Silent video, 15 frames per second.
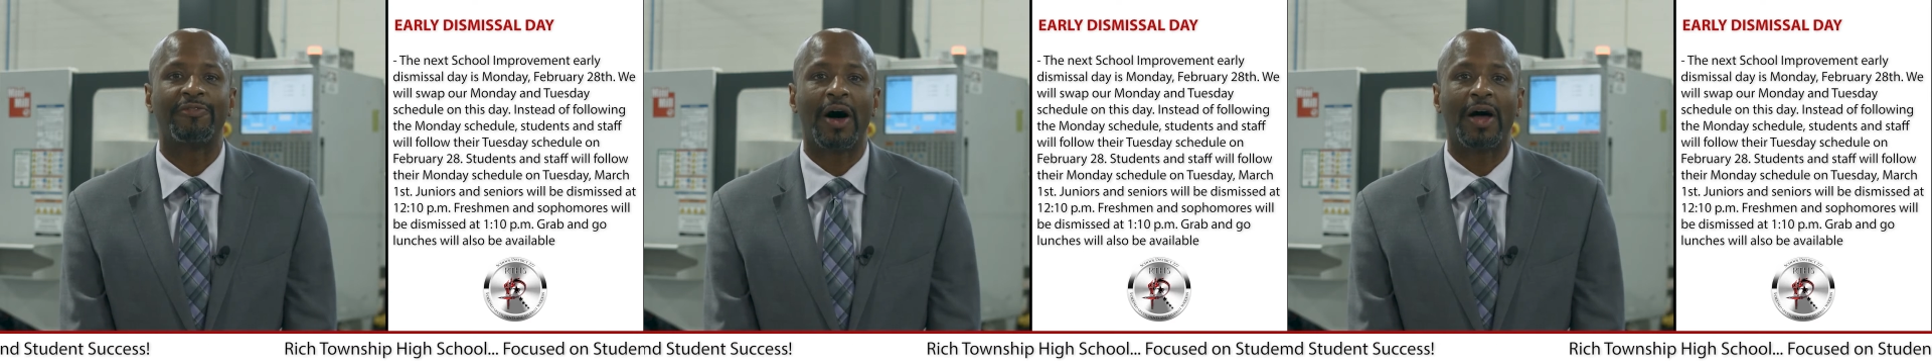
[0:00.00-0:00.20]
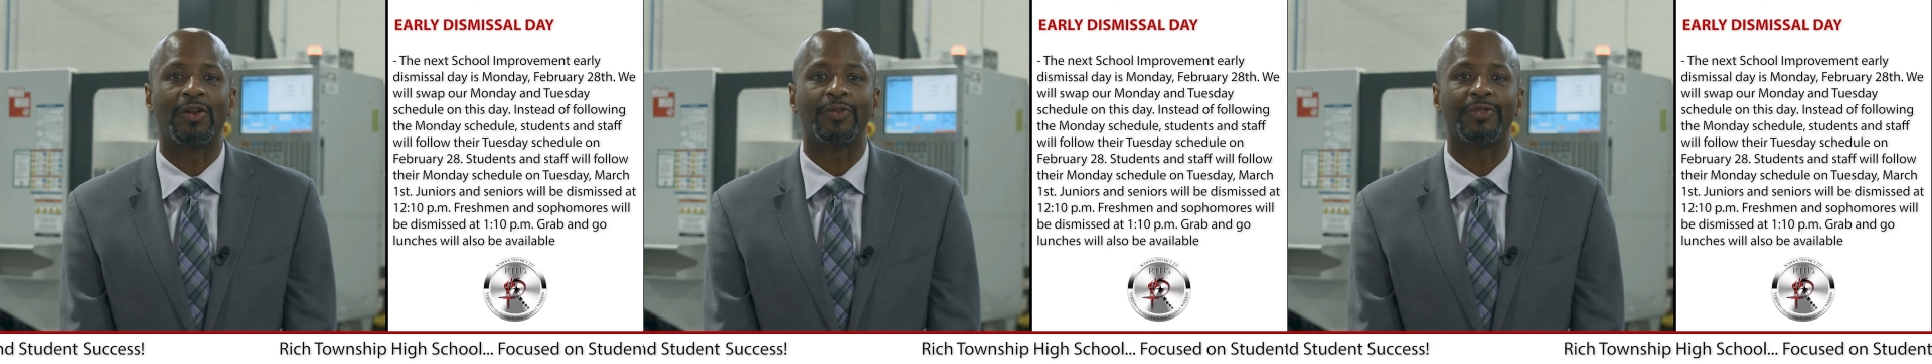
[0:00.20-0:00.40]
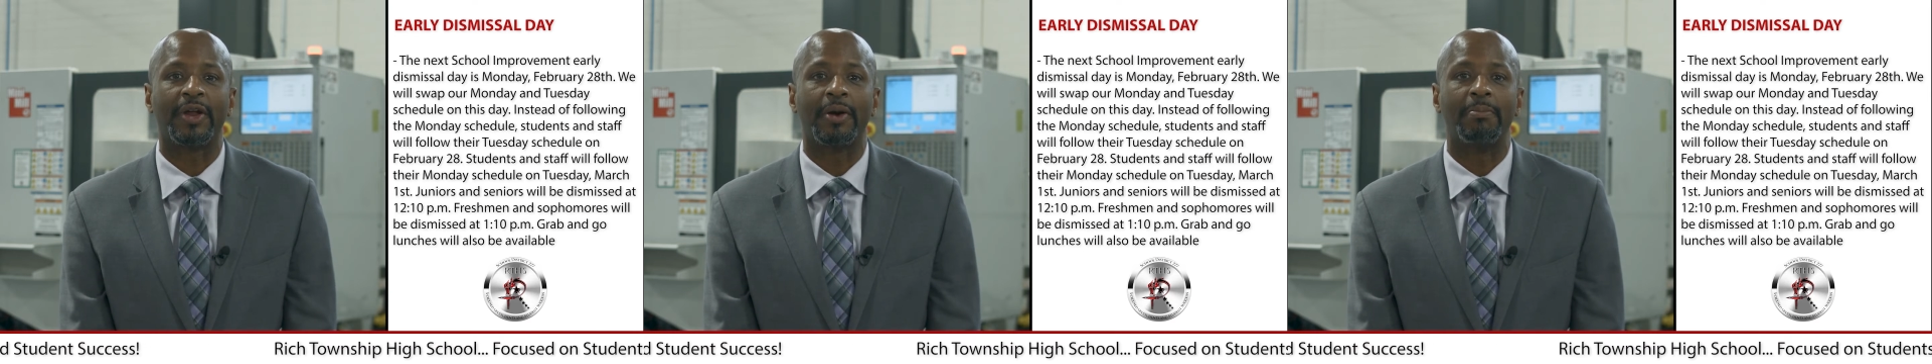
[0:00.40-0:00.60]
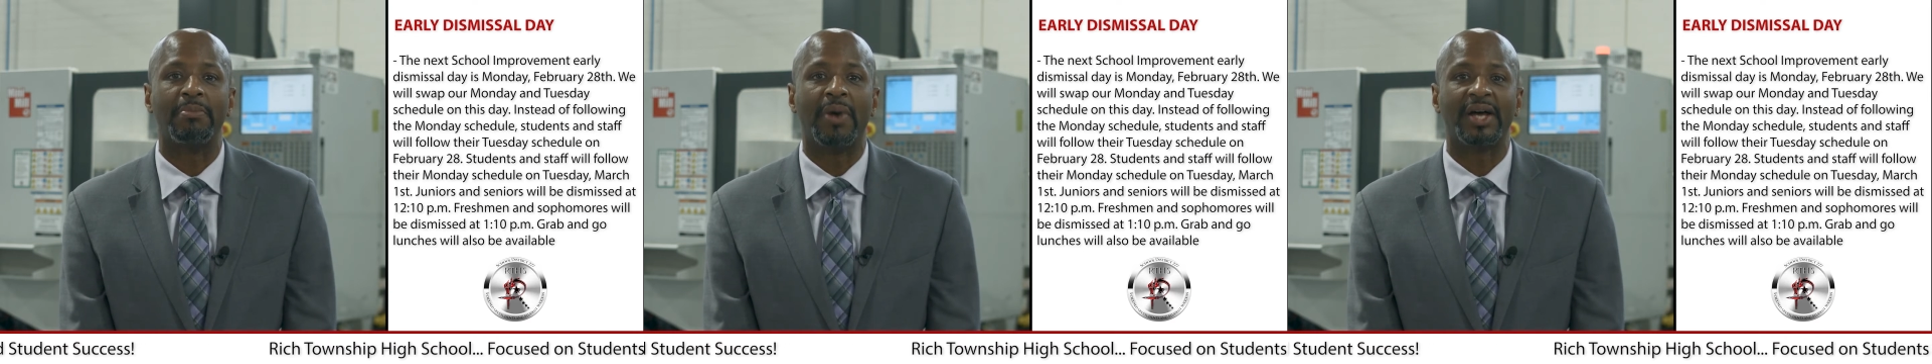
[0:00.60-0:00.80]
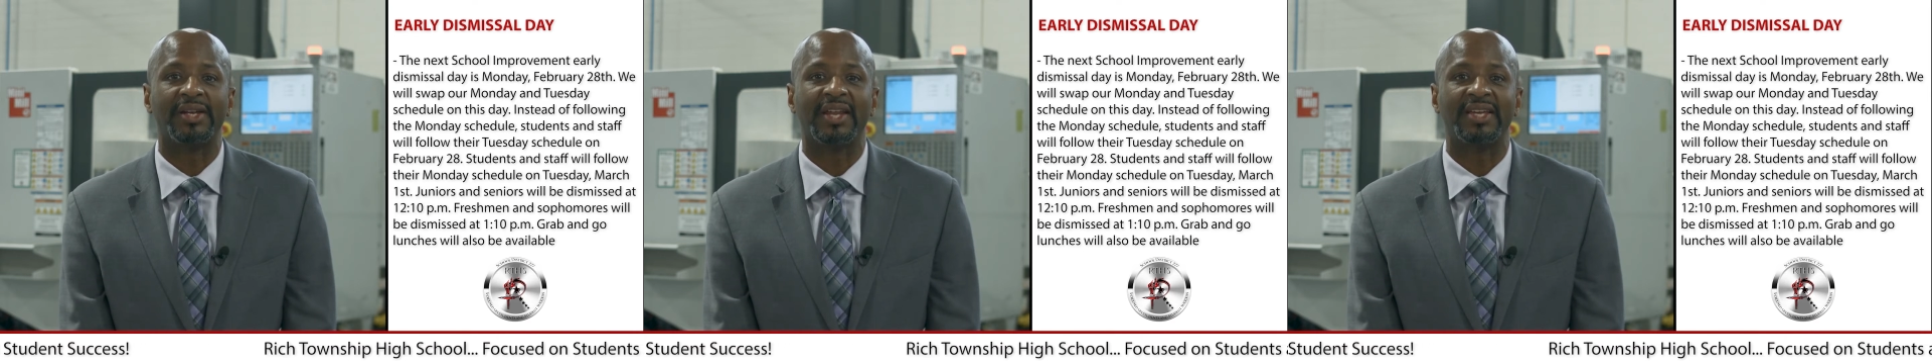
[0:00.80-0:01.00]
follow their
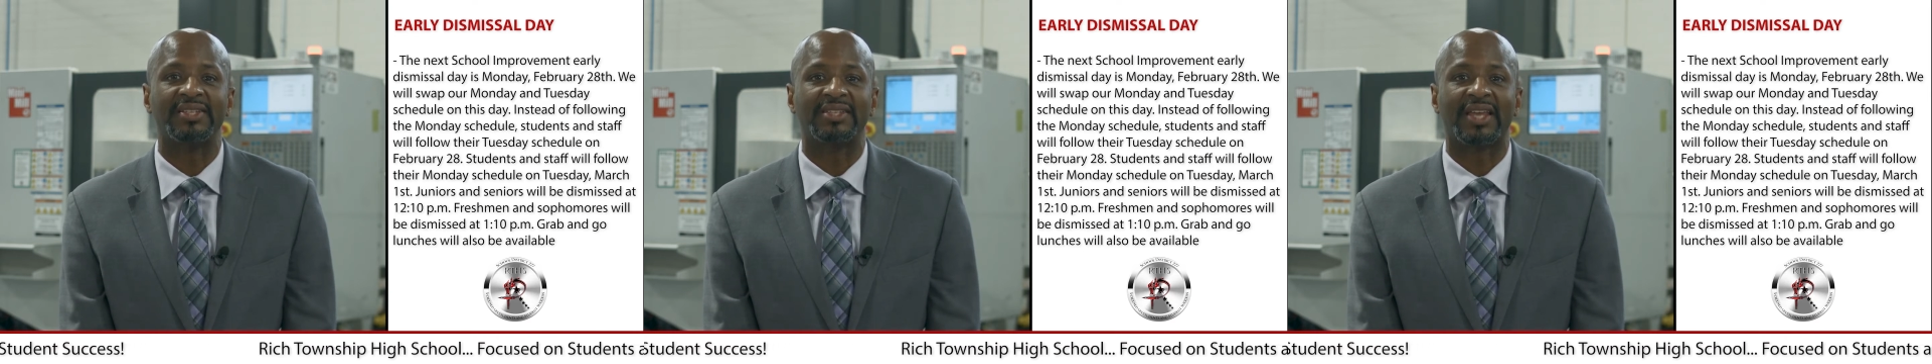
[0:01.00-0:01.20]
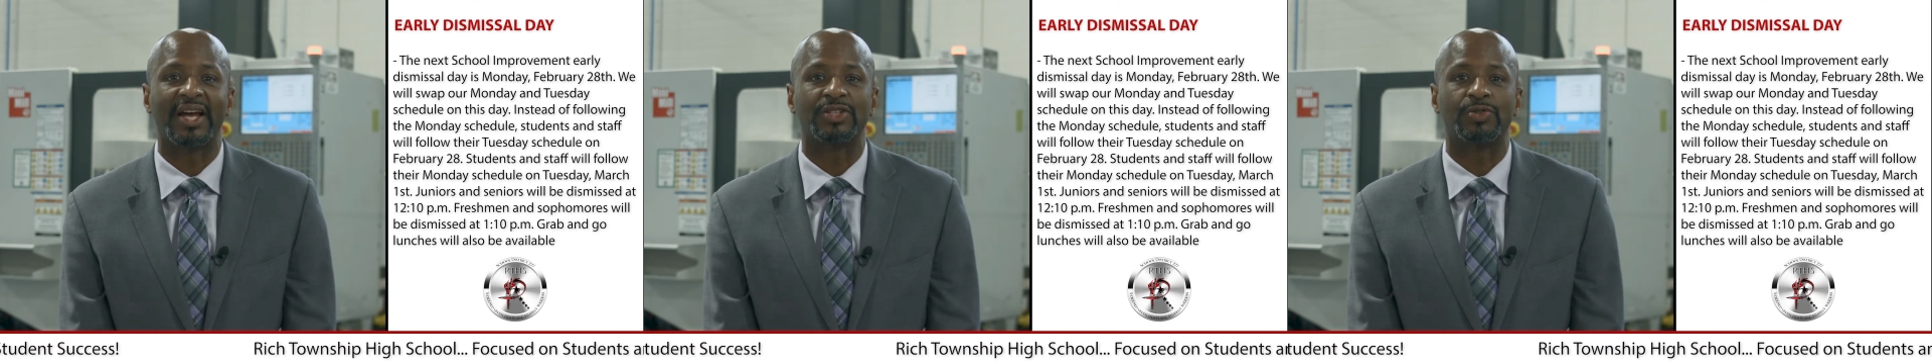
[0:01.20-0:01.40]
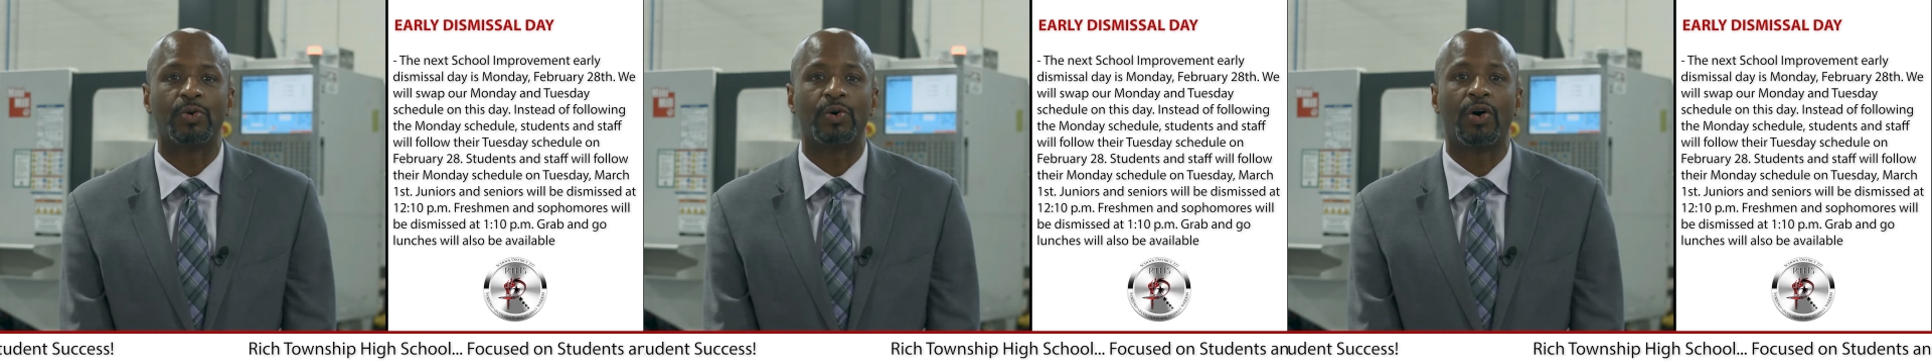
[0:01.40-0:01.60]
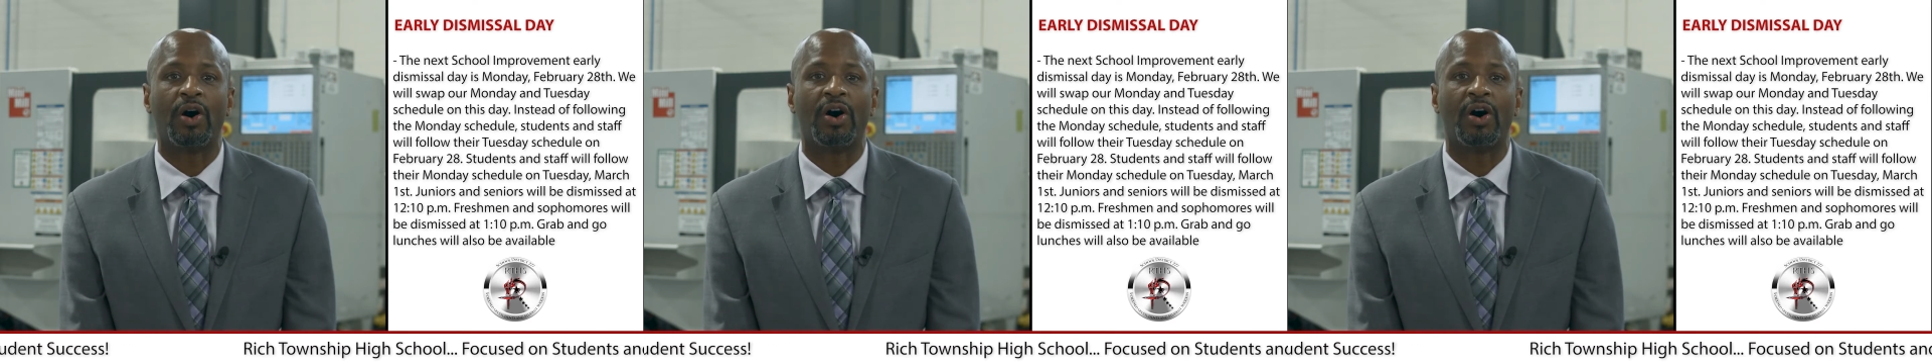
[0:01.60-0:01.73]
Monday schedule